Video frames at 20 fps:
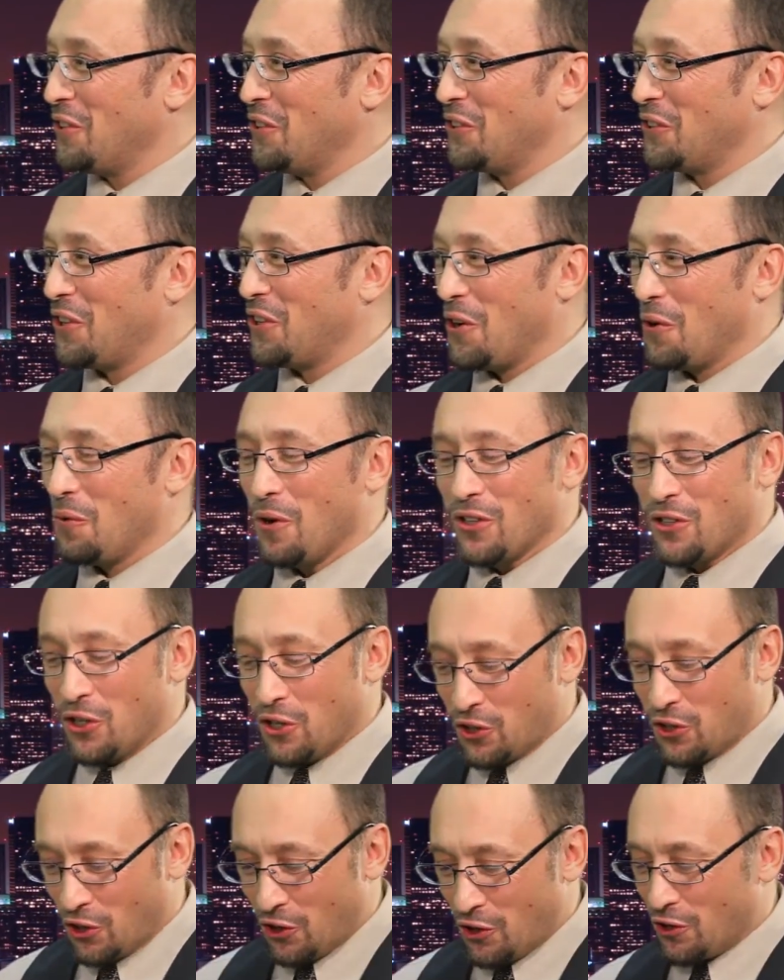there was a
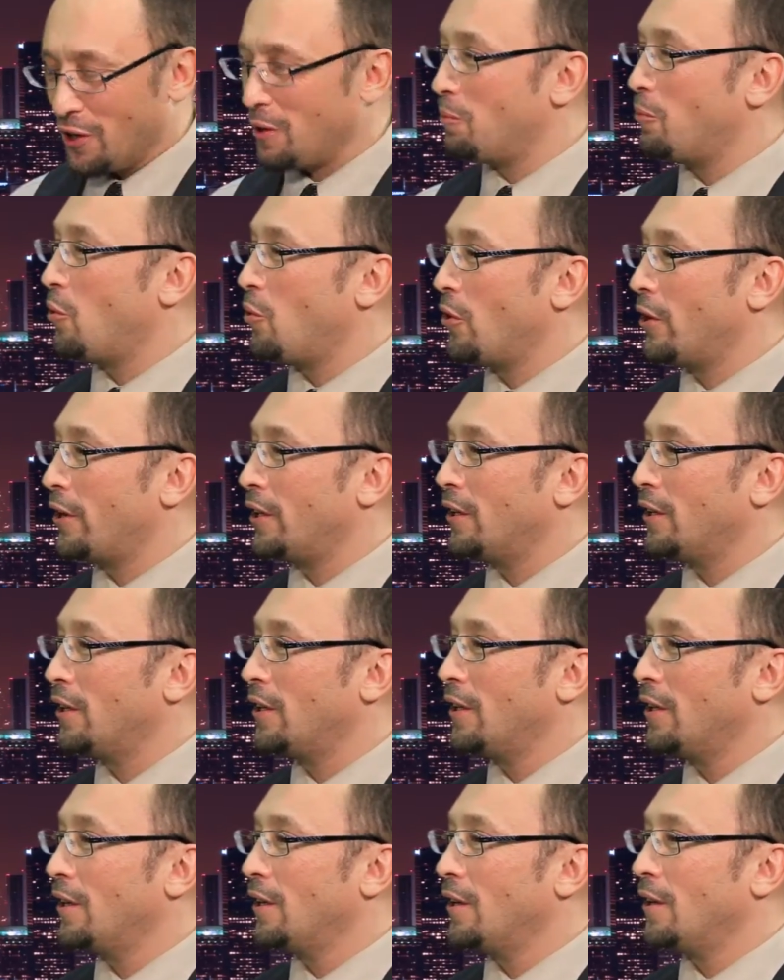turning point.
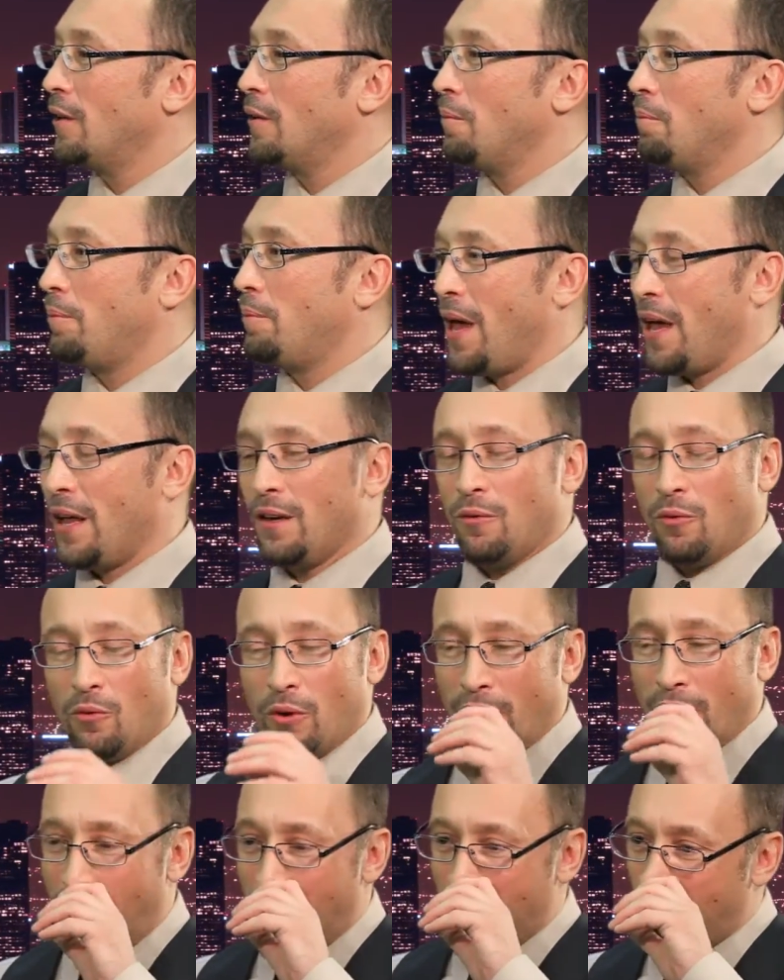Ben,
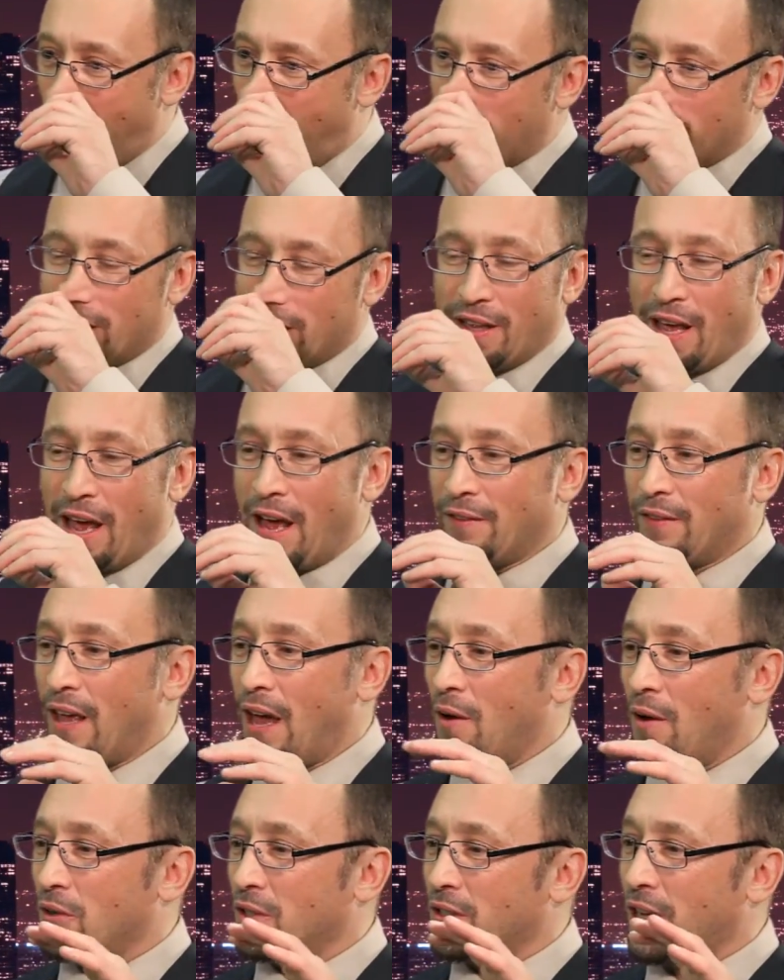when I watched that,
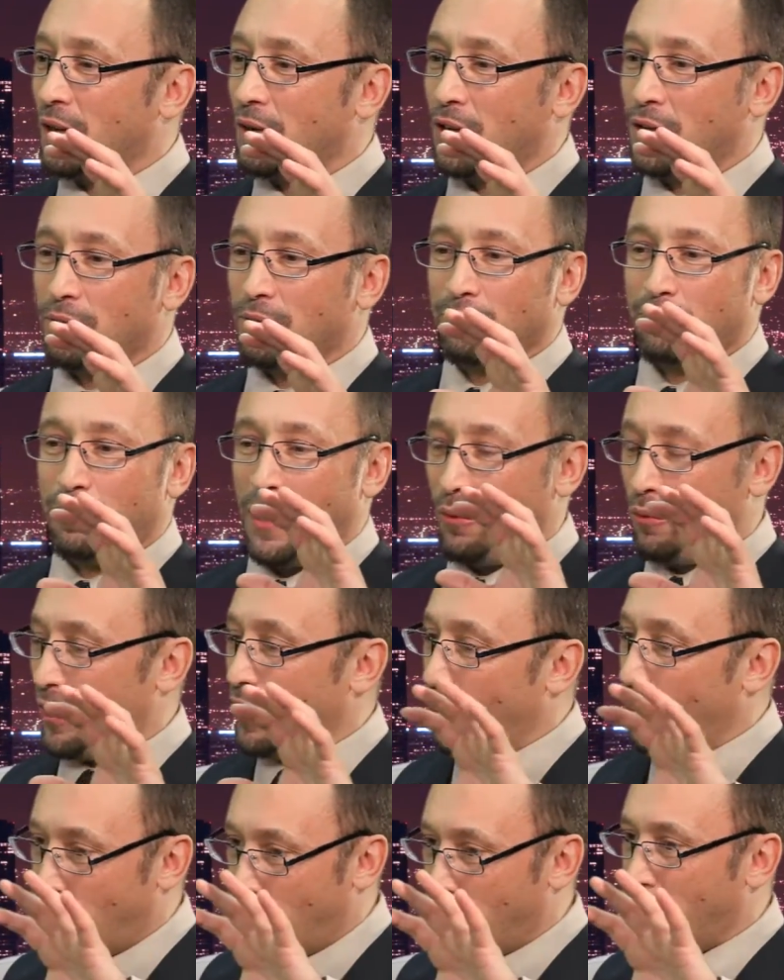that was like Pee Wee
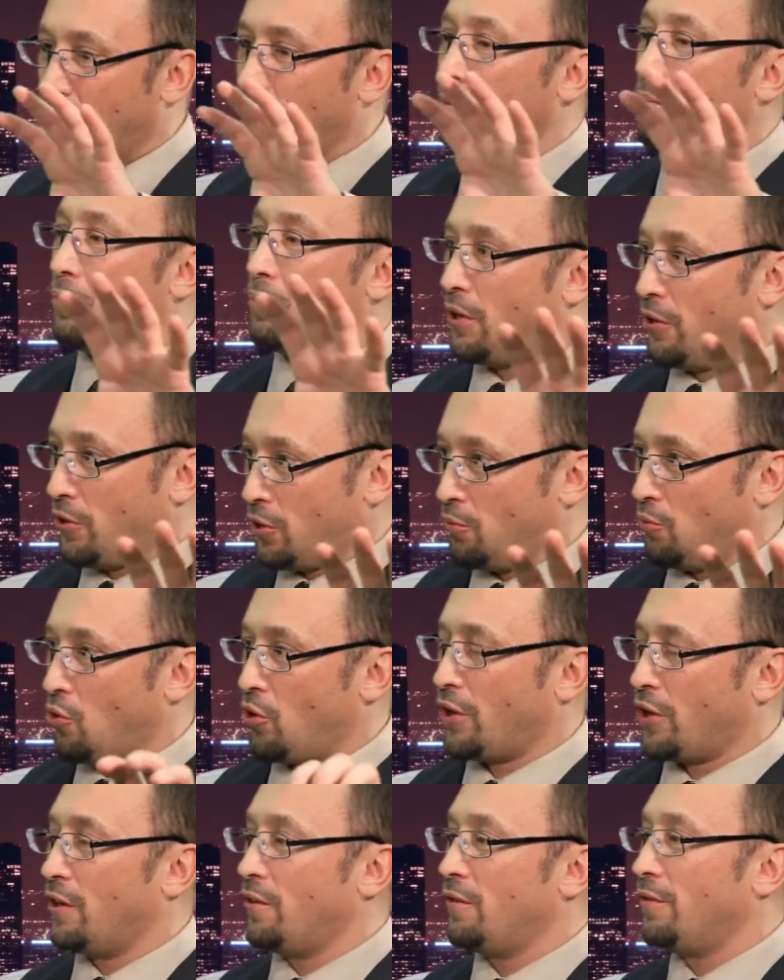Herman, Piers
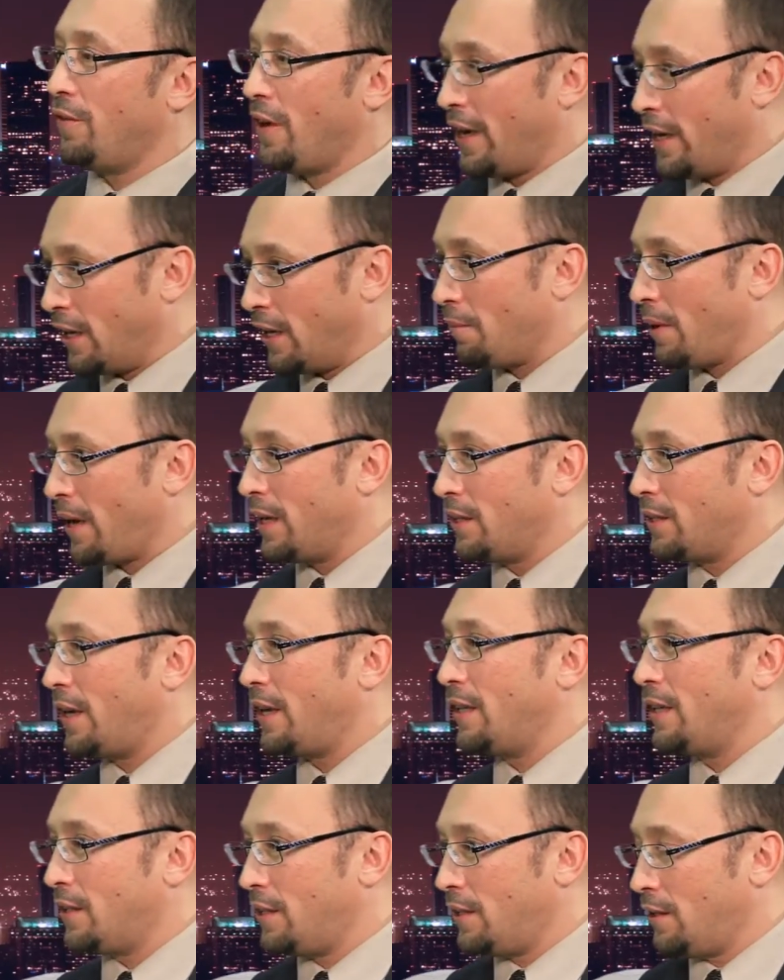Morgan, fighting Mike
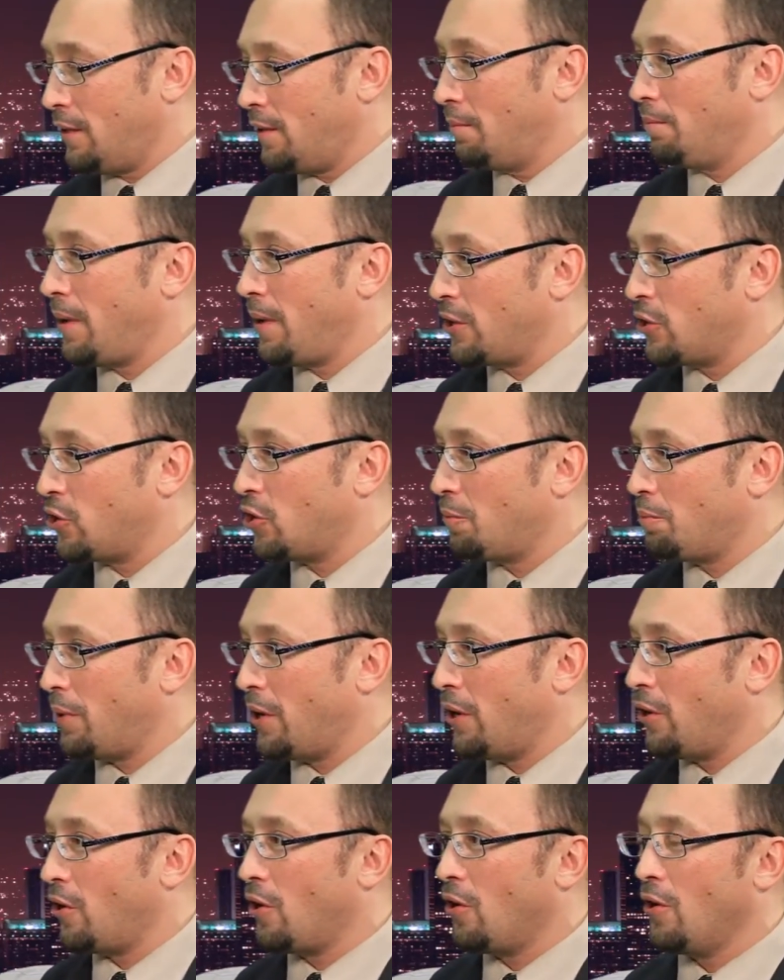Tyson, Ben
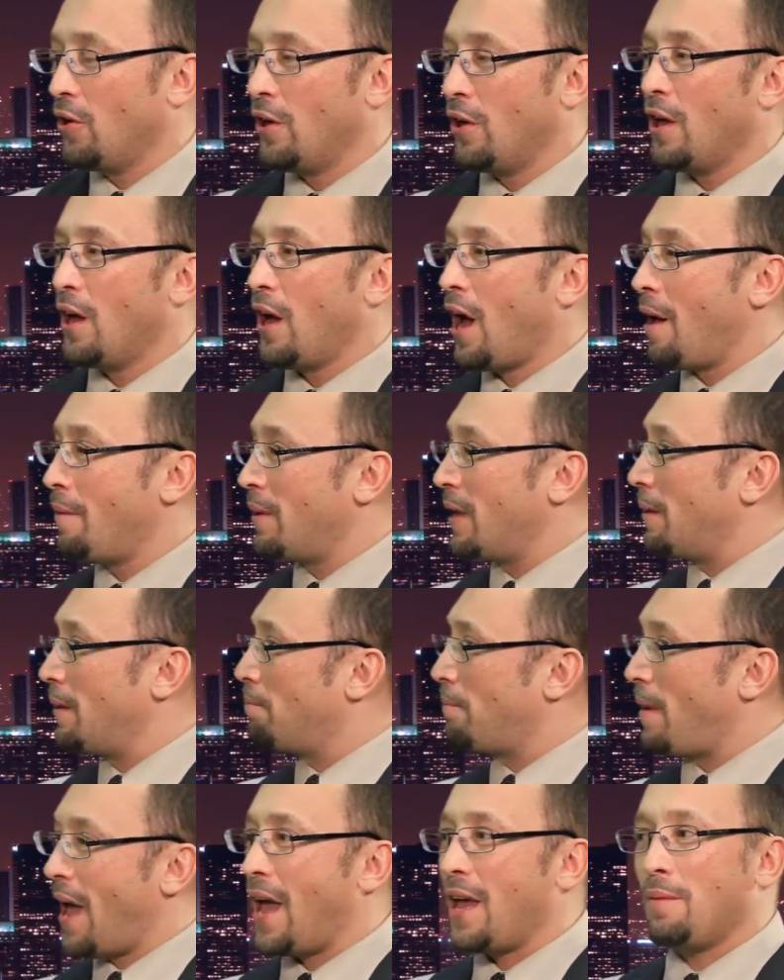Shapiro. I mean,
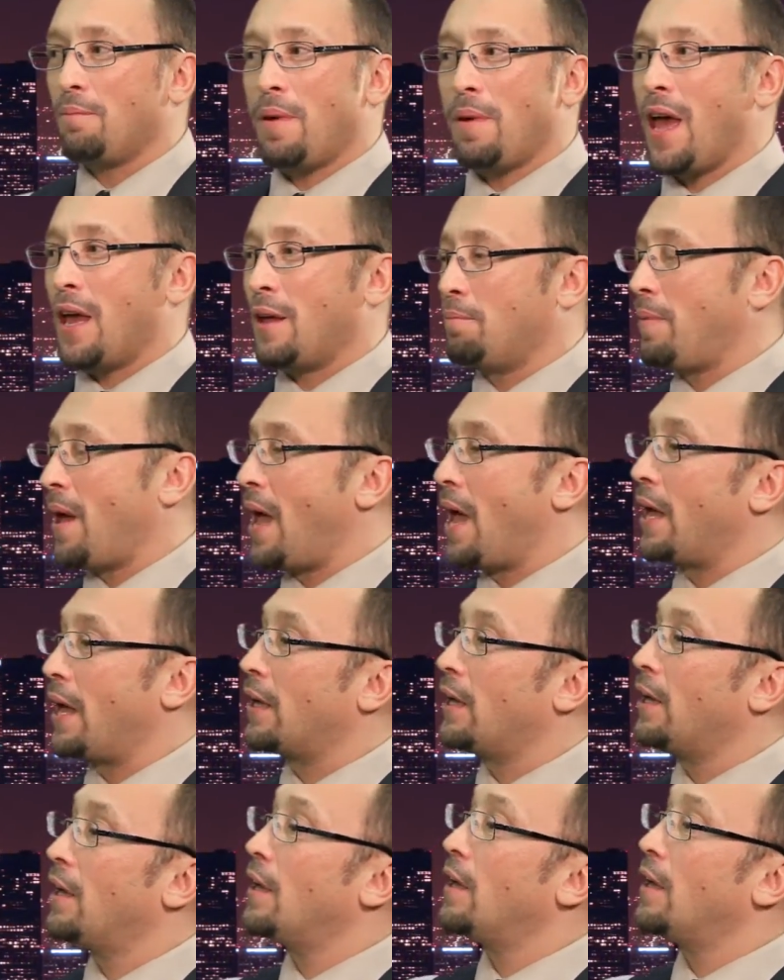bang, bang, bang.